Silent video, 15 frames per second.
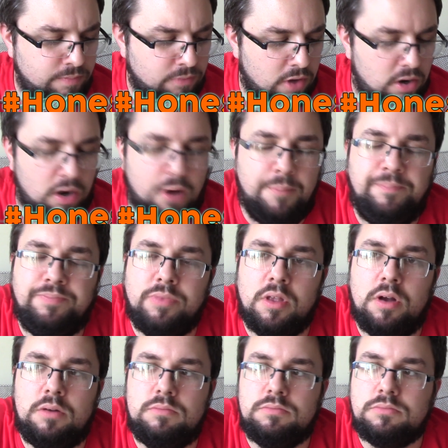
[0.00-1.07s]
oh,
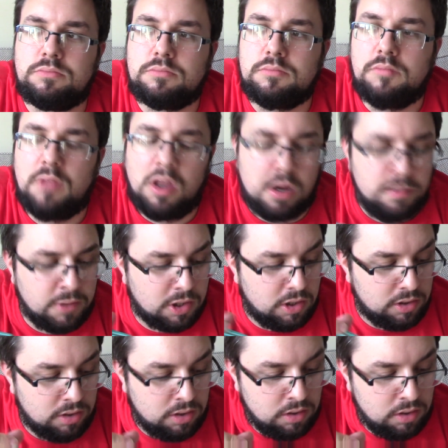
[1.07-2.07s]
oh my god,